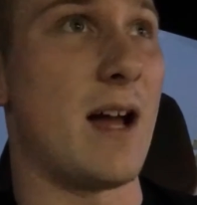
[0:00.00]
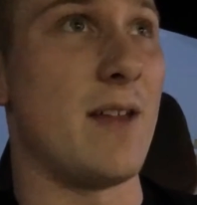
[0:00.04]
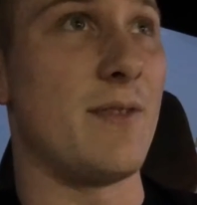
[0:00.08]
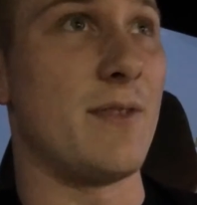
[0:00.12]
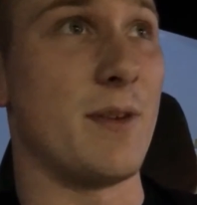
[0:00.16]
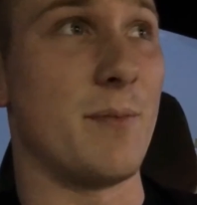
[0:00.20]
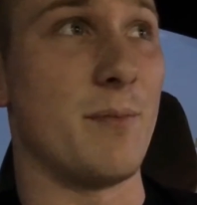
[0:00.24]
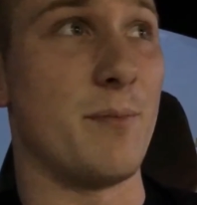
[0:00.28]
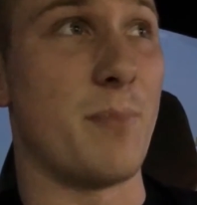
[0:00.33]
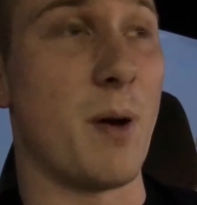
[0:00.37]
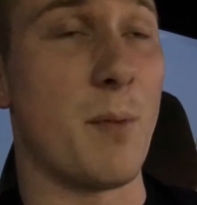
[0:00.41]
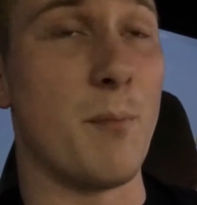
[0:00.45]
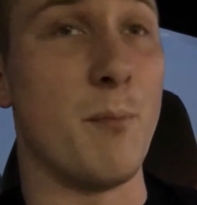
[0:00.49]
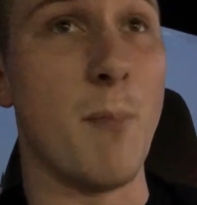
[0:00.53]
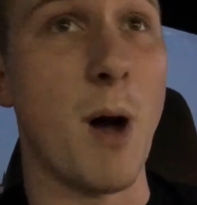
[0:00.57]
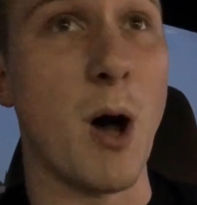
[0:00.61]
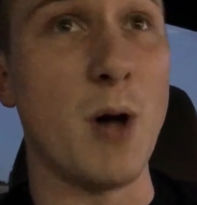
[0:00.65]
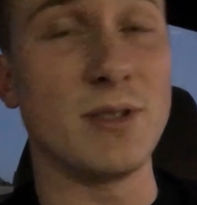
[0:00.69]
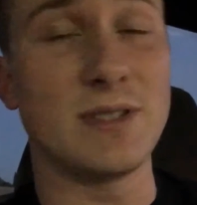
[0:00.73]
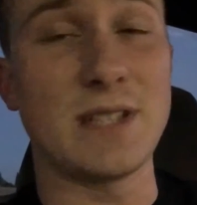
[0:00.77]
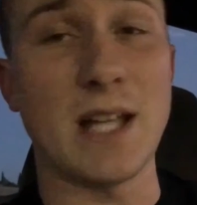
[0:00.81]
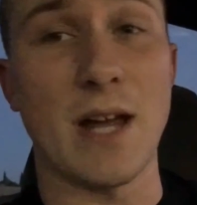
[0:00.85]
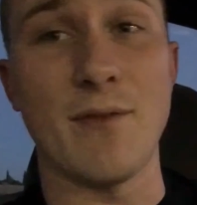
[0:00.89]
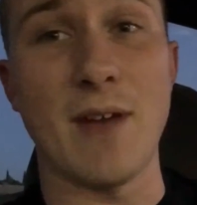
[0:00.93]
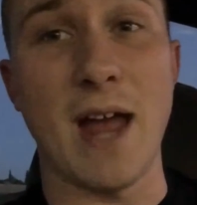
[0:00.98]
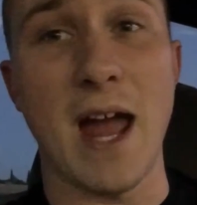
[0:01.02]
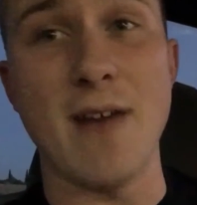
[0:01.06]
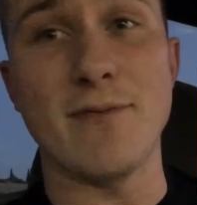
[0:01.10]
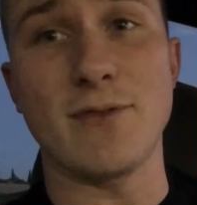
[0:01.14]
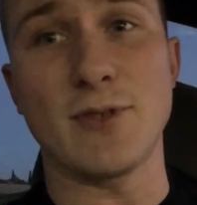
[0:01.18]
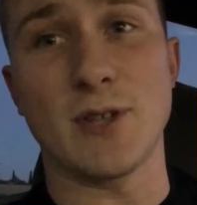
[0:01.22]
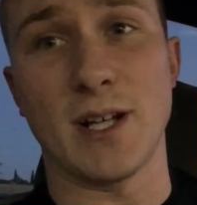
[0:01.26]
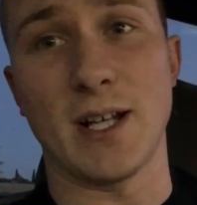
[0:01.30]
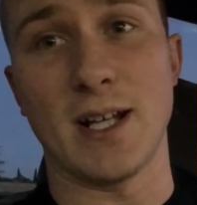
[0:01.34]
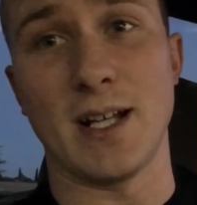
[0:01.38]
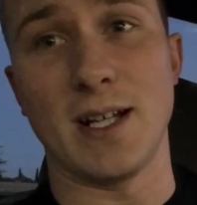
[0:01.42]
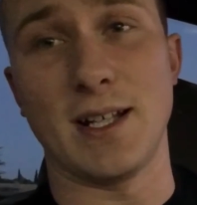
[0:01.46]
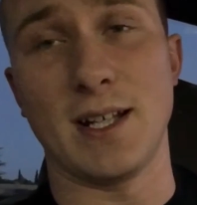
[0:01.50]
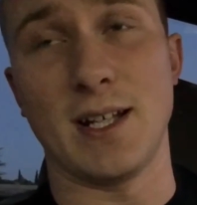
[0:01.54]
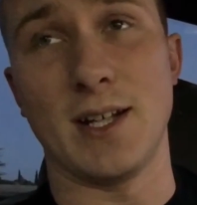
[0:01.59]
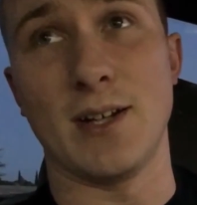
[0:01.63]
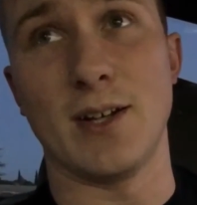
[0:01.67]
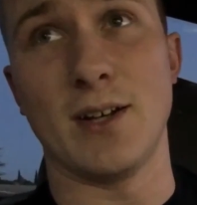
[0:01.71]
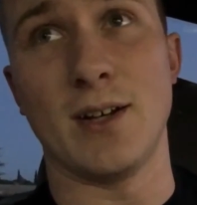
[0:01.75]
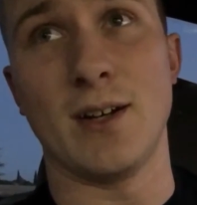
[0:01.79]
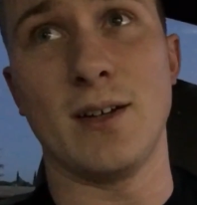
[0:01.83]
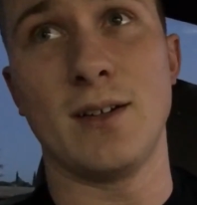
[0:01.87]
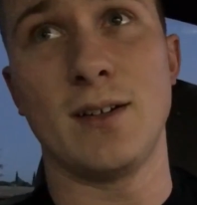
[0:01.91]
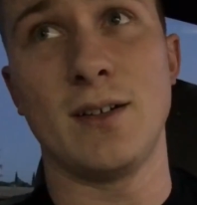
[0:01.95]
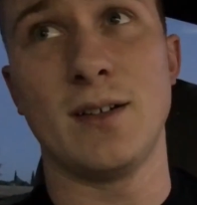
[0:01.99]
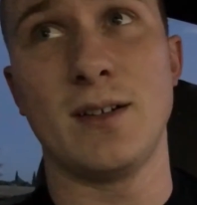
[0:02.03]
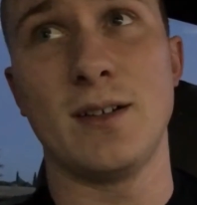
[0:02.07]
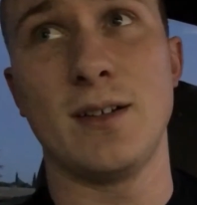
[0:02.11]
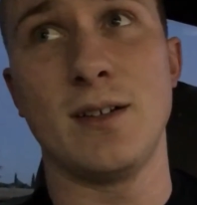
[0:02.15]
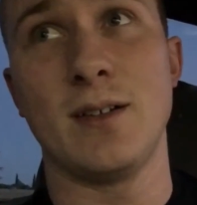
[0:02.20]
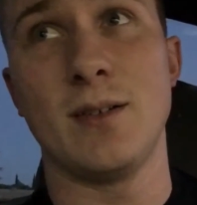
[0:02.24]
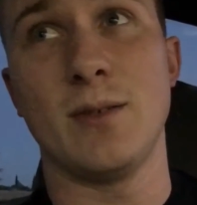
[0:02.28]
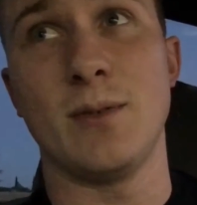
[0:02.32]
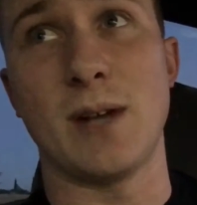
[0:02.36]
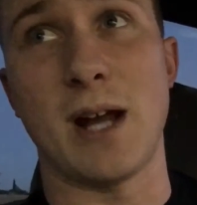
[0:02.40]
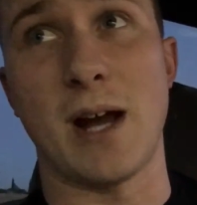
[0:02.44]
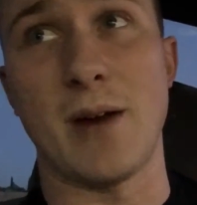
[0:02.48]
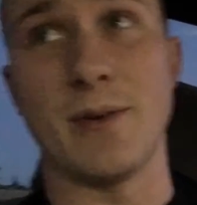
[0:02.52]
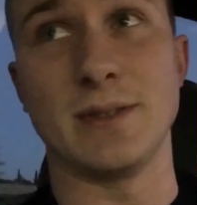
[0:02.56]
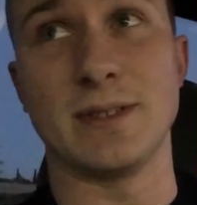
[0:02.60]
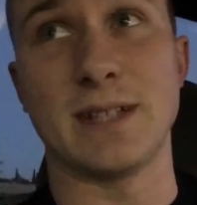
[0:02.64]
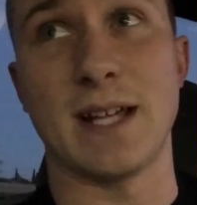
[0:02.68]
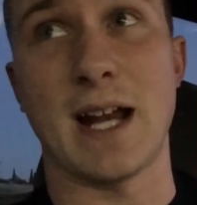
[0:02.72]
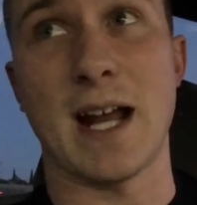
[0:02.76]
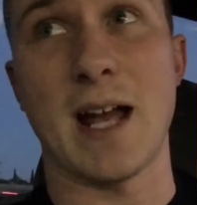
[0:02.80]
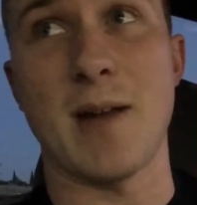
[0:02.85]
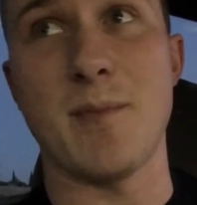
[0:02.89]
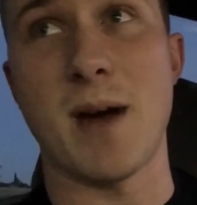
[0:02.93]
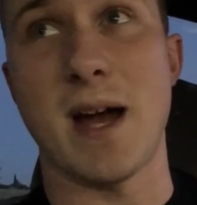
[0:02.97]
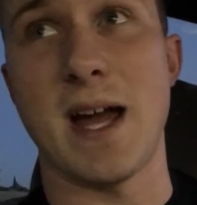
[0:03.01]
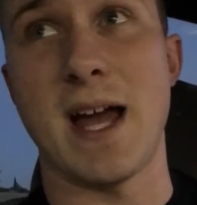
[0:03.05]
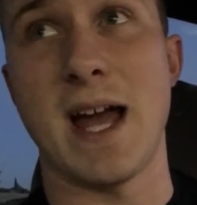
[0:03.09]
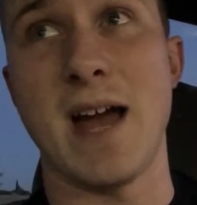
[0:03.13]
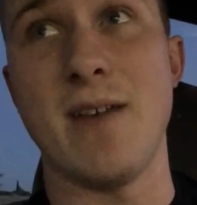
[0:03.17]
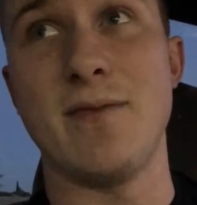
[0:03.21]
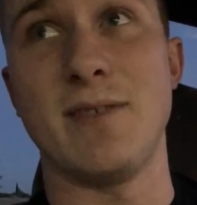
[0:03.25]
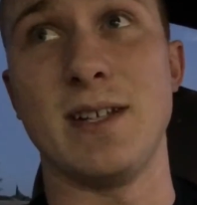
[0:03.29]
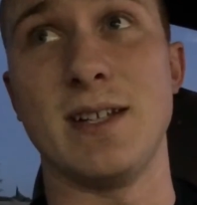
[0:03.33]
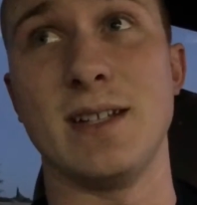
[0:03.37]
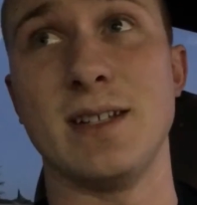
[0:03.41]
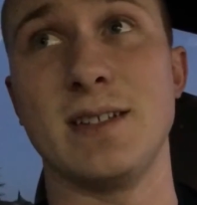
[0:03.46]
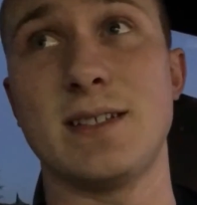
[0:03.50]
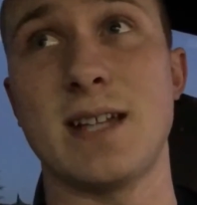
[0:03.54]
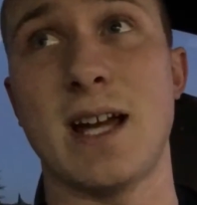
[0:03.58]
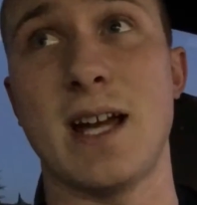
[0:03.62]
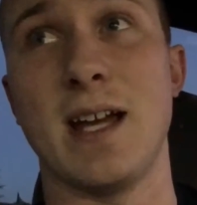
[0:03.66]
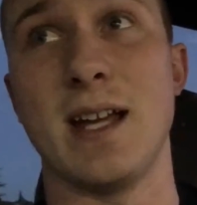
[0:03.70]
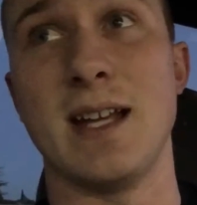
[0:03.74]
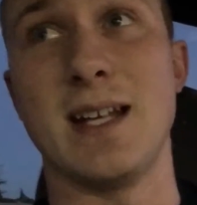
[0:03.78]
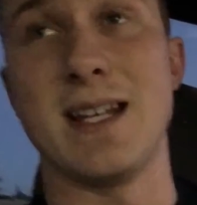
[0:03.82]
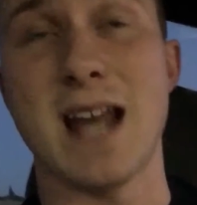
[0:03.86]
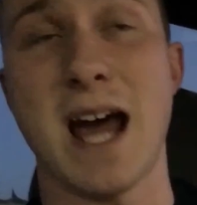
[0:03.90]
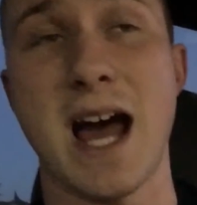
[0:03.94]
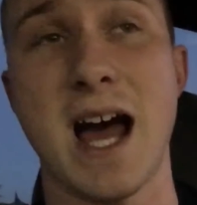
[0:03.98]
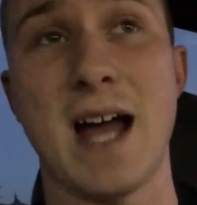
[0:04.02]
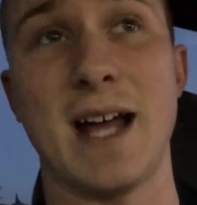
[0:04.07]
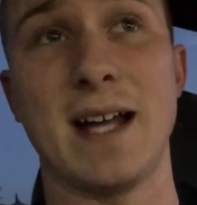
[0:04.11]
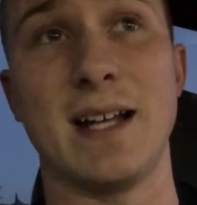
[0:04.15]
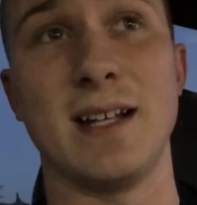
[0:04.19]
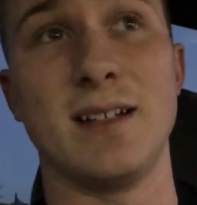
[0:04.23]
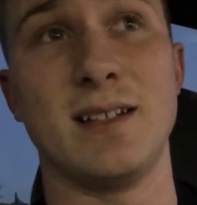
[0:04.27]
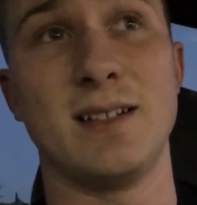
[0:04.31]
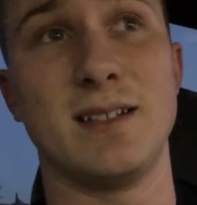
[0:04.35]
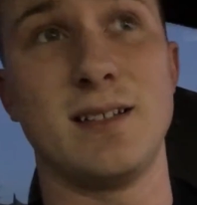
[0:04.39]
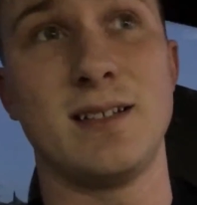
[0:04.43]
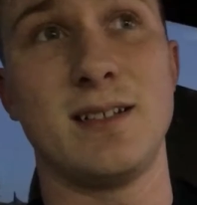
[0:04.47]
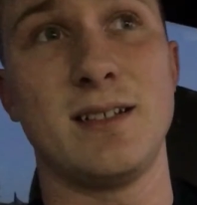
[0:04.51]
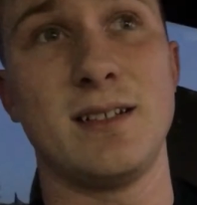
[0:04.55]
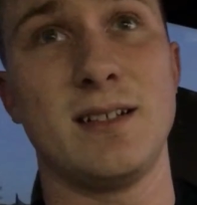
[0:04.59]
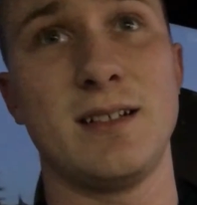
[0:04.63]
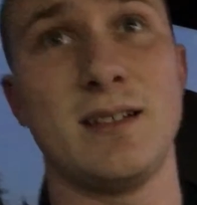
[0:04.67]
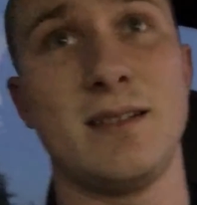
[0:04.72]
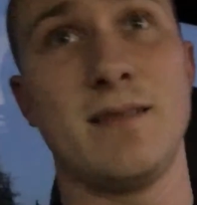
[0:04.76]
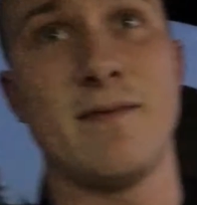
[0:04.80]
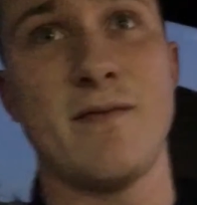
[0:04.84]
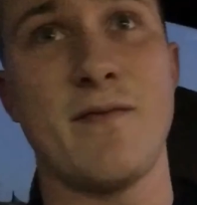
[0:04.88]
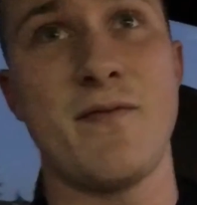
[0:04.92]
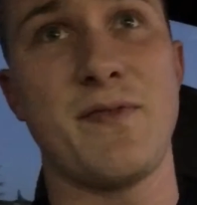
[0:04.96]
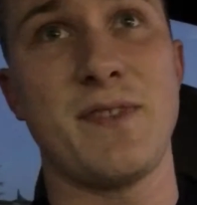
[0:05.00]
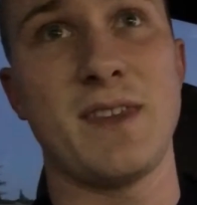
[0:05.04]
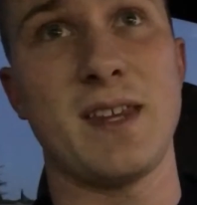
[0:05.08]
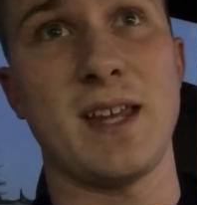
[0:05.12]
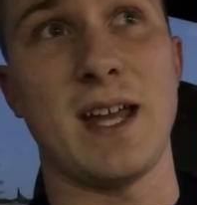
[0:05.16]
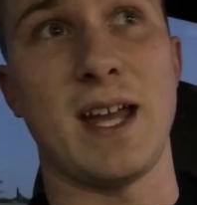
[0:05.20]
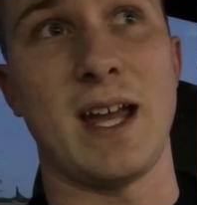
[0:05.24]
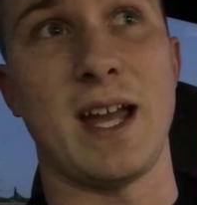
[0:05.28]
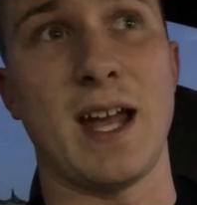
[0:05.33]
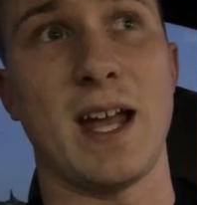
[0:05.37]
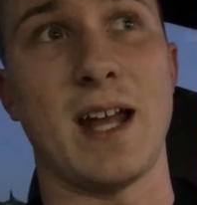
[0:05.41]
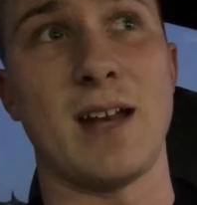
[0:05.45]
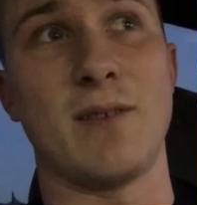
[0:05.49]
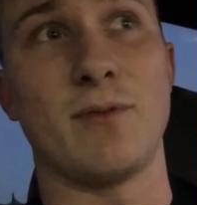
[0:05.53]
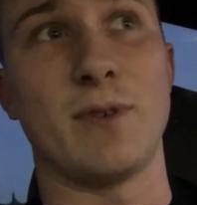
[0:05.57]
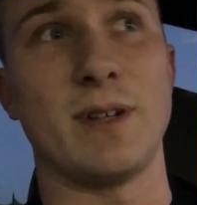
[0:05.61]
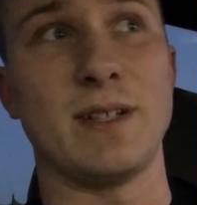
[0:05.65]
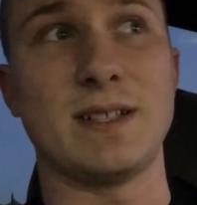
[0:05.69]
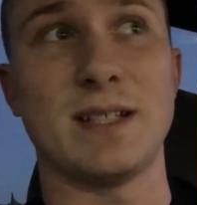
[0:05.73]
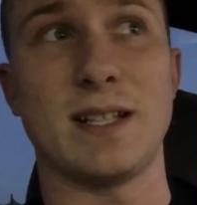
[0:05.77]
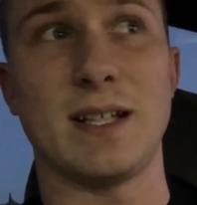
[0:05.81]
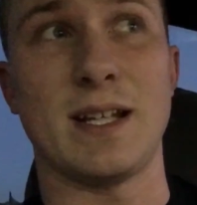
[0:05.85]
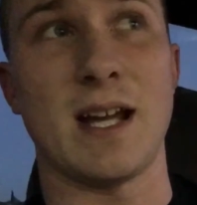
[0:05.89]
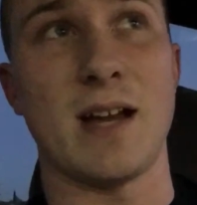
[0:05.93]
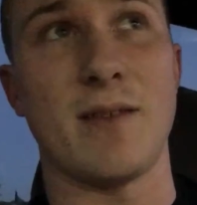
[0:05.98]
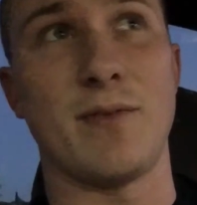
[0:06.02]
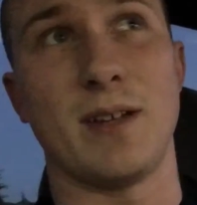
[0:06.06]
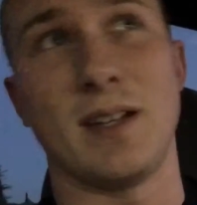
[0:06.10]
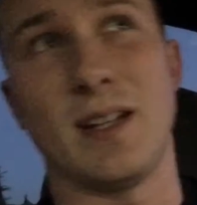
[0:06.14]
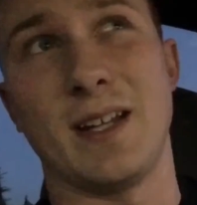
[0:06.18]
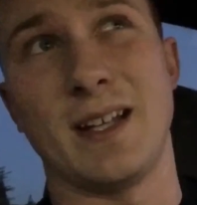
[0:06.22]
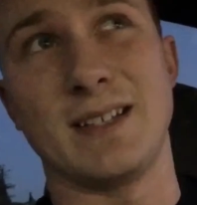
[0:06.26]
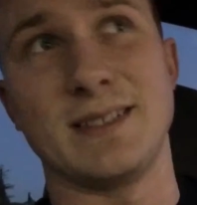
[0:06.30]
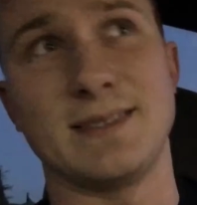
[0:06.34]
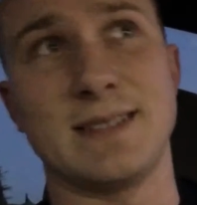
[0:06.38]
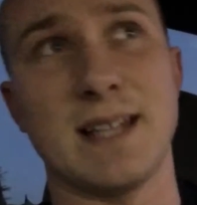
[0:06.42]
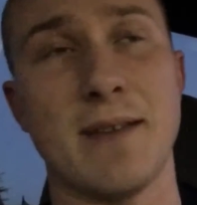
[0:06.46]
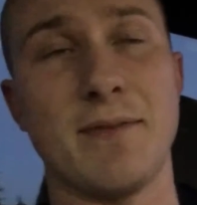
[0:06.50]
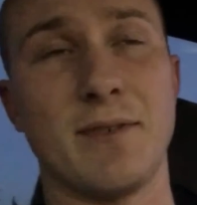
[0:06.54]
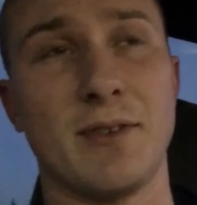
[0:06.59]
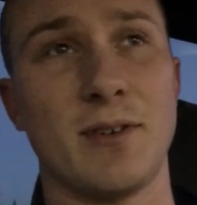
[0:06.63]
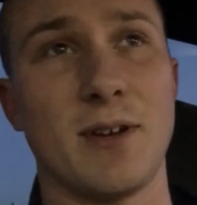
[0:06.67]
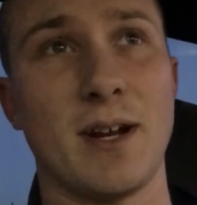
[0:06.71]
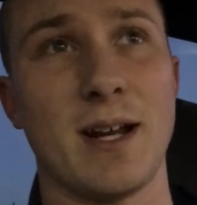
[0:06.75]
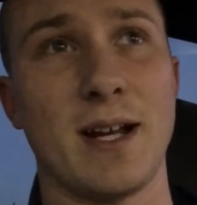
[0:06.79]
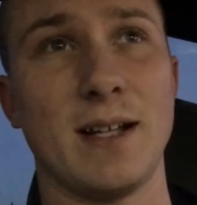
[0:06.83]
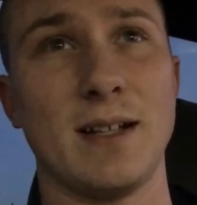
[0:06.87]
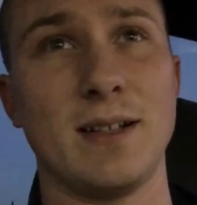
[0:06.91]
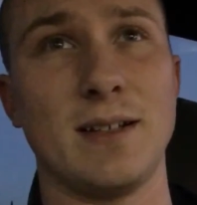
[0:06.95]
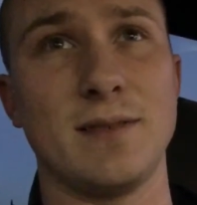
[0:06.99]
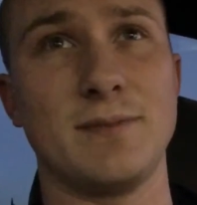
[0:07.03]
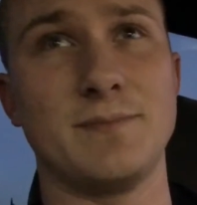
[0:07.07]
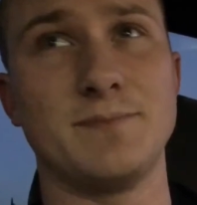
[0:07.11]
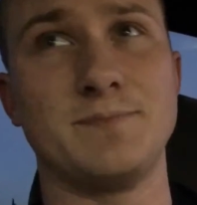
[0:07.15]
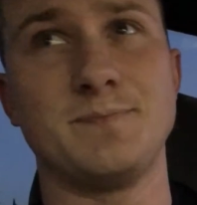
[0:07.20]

the most I've ever hit here when I was like at my heaviest, I hit 9, and recently I've hit like 7 or 8.